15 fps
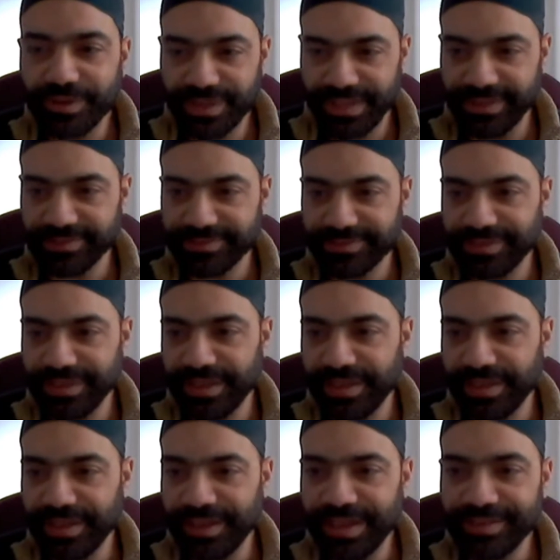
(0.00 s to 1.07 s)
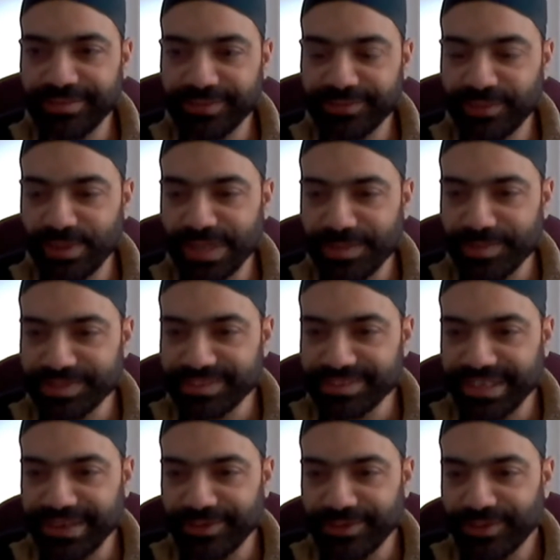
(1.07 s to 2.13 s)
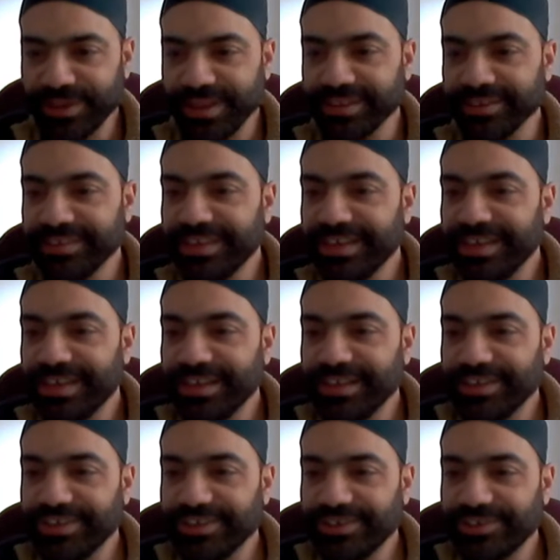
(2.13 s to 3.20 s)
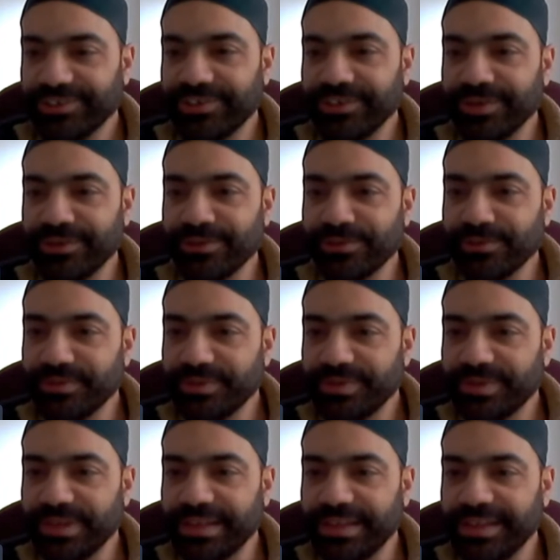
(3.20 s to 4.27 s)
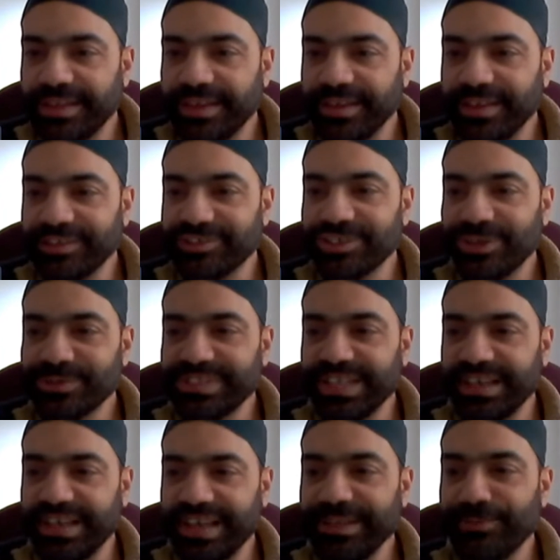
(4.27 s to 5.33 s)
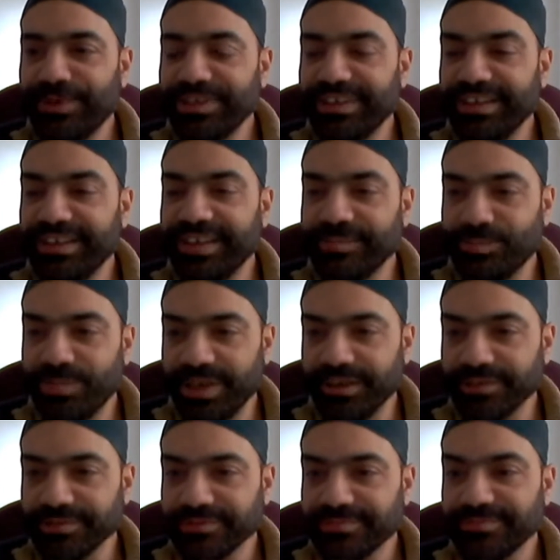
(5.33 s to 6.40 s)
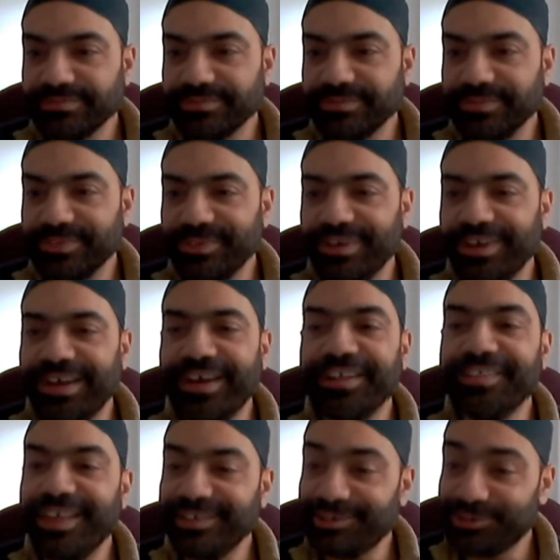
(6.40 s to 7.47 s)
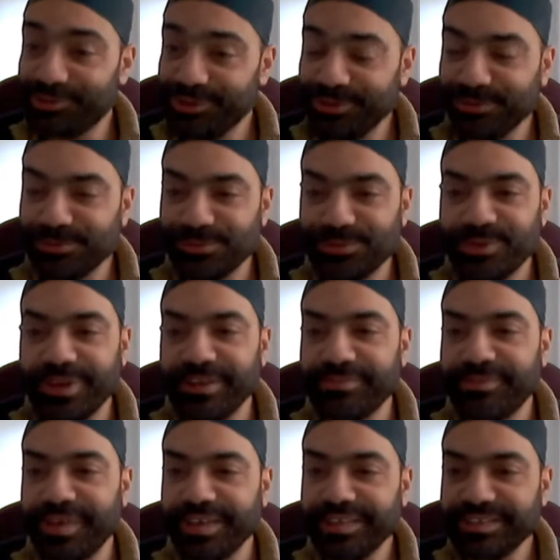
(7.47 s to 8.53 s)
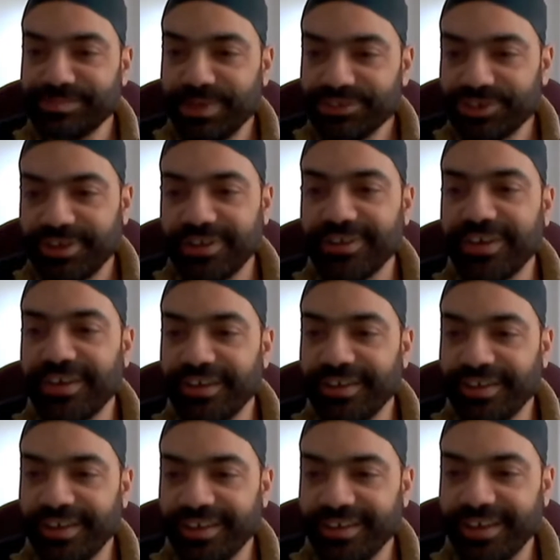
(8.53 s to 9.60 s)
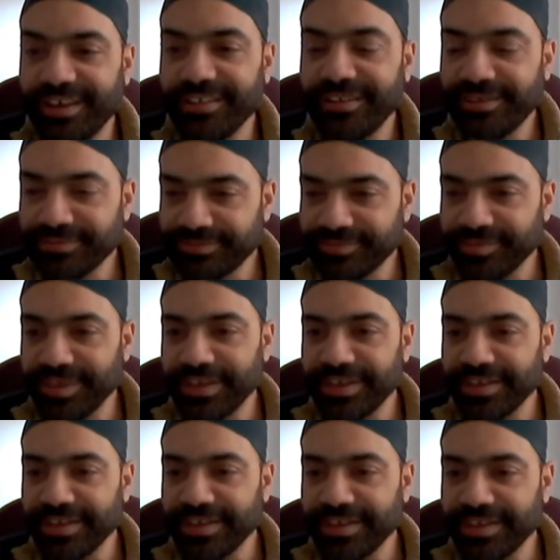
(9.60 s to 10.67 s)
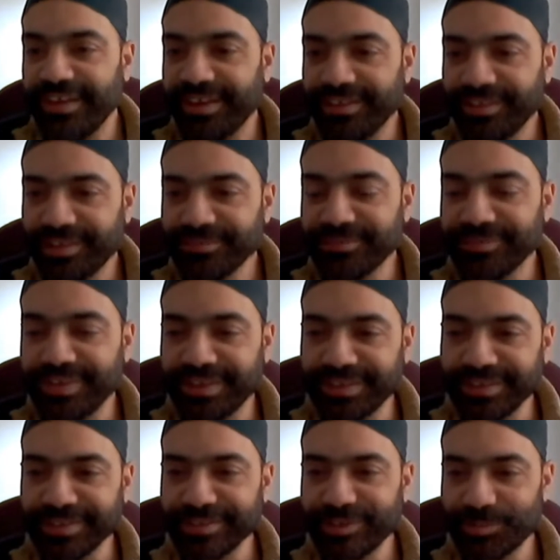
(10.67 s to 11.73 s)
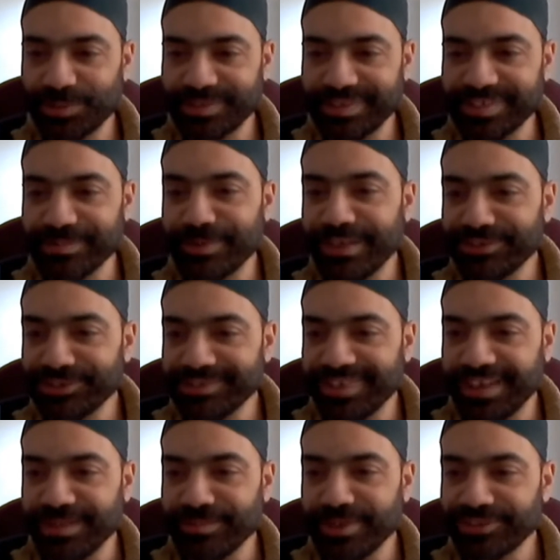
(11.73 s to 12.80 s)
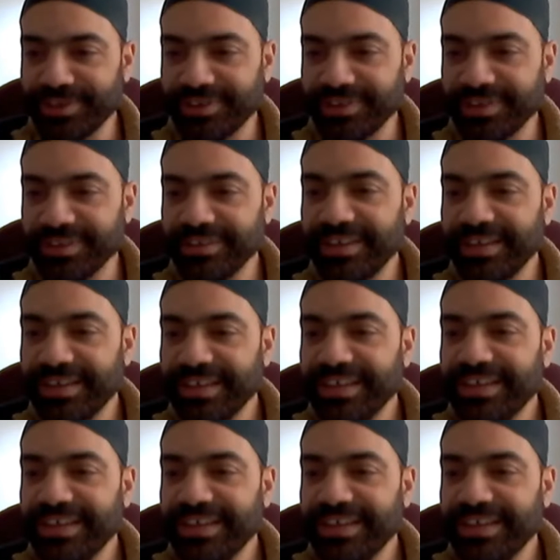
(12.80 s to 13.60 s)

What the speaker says: Okay, I have a few comments now. Okay, so it shows that anyone can get better. That's true, Fayez. MashaAllah. I love your participation today. MashaAllah.